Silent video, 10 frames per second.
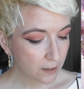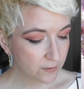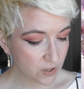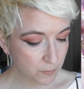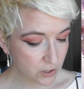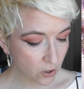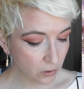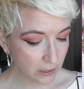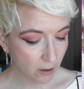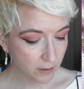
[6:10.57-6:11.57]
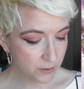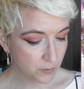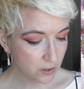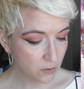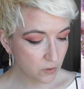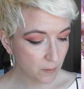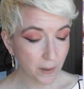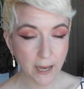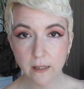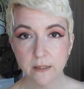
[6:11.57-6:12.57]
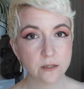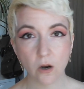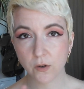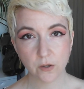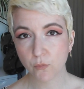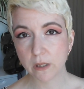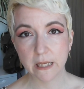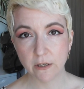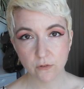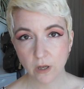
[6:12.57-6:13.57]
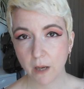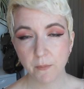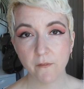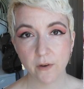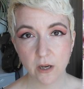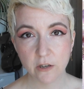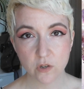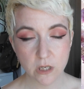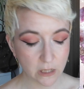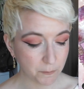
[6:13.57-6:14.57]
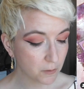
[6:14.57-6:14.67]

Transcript: to be totally honest with you, the palettes aren't really, I'm not very interested in them.